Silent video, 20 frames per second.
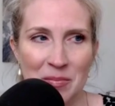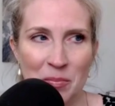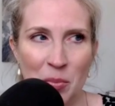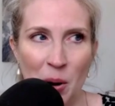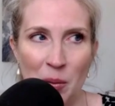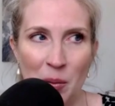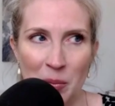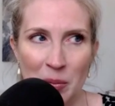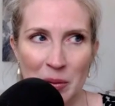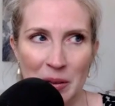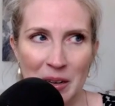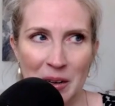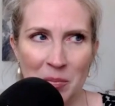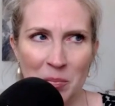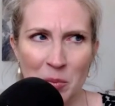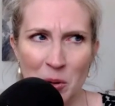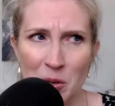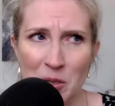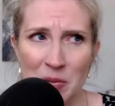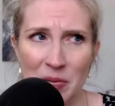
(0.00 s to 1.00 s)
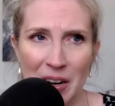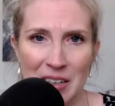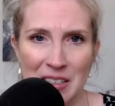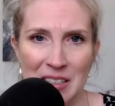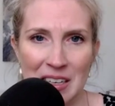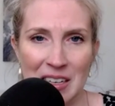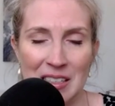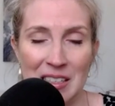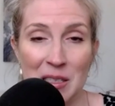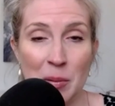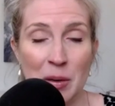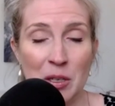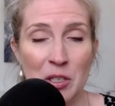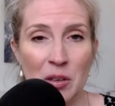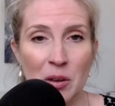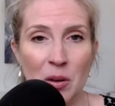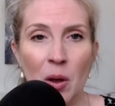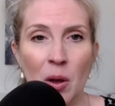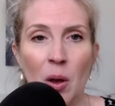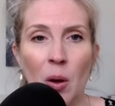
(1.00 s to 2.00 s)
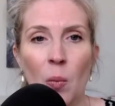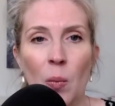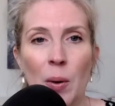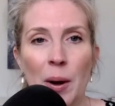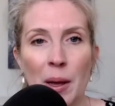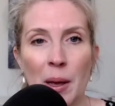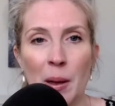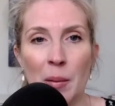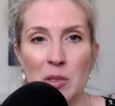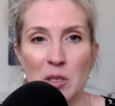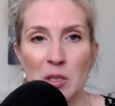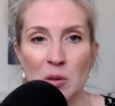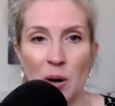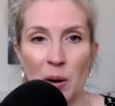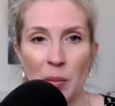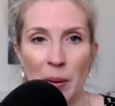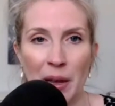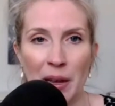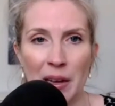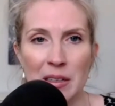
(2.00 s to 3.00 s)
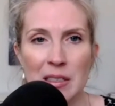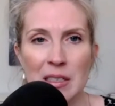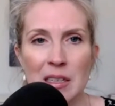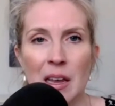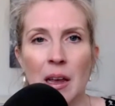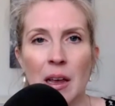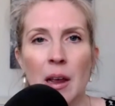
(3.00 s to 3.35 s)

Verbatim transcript: probably most vaccines, especially when it comes to our pets.